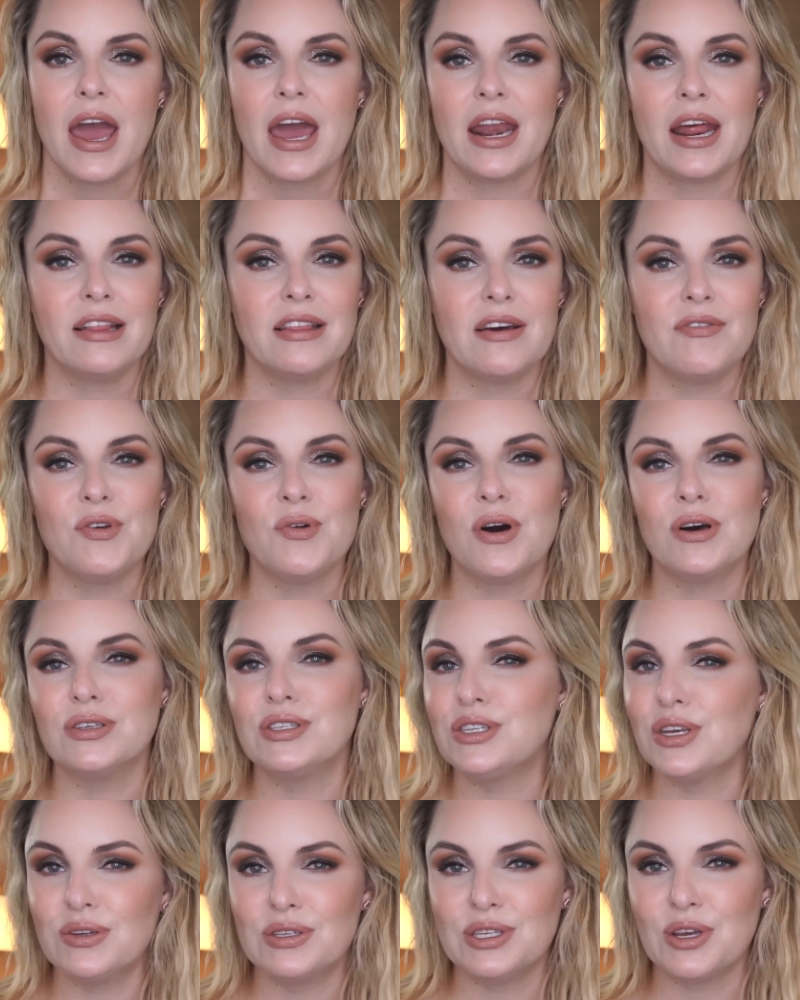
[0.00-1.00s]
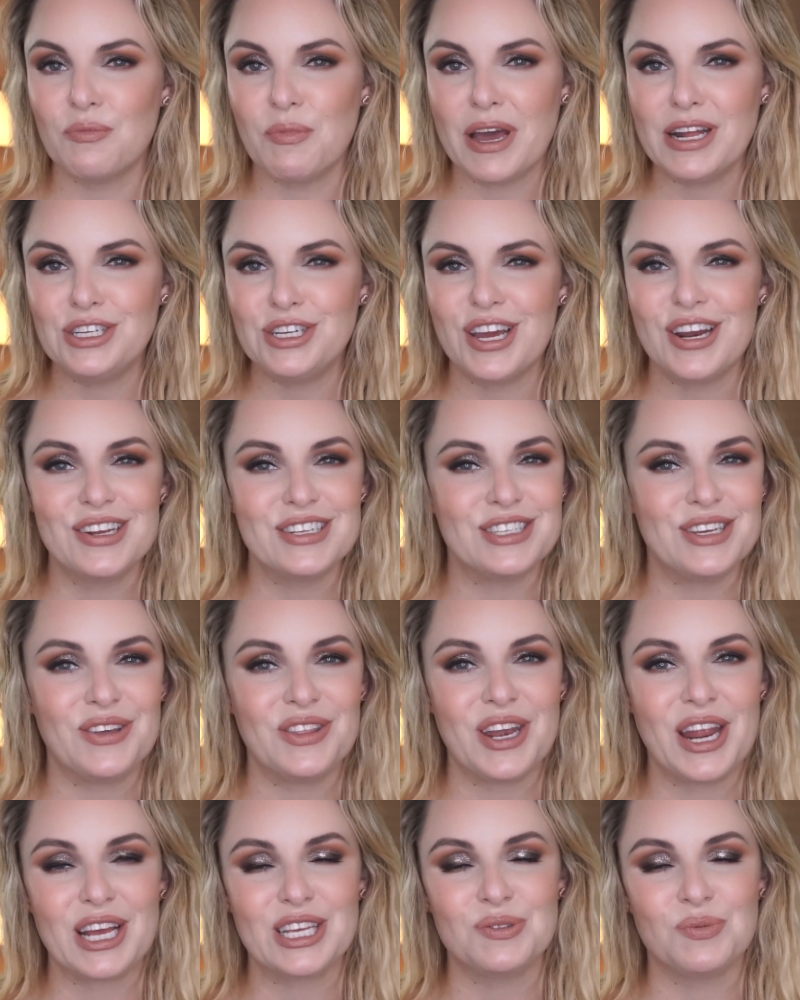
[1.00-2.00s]
And I love you all so, so much, and I'll see you
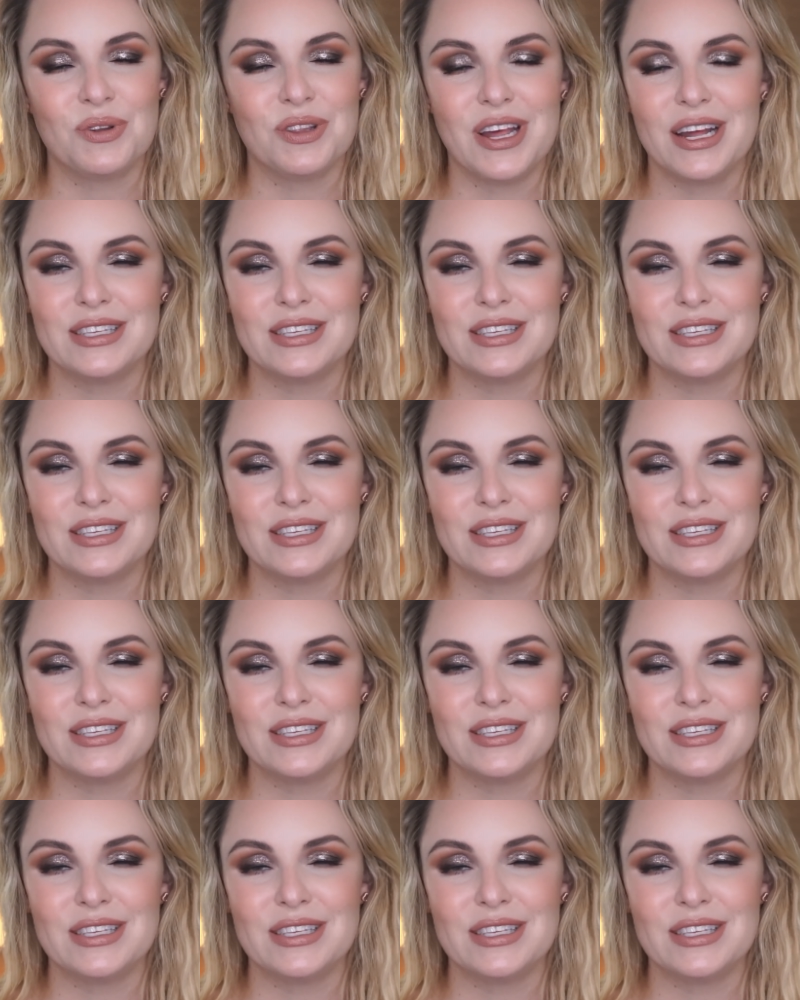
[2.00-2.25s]
in the next one.